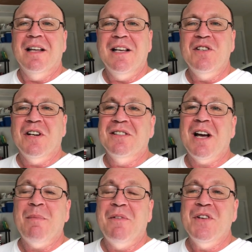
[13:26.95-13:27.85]
he's on
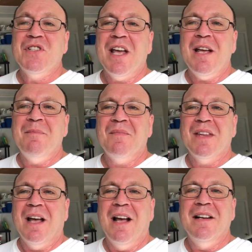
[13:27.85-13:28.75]
top of his game,
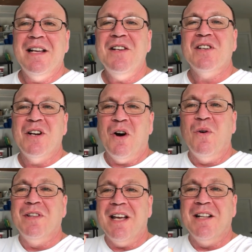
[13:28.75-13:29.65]
and he's going to
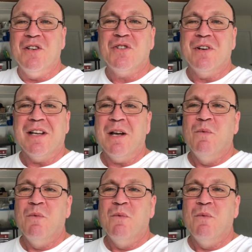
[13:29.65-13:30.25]
own the industry.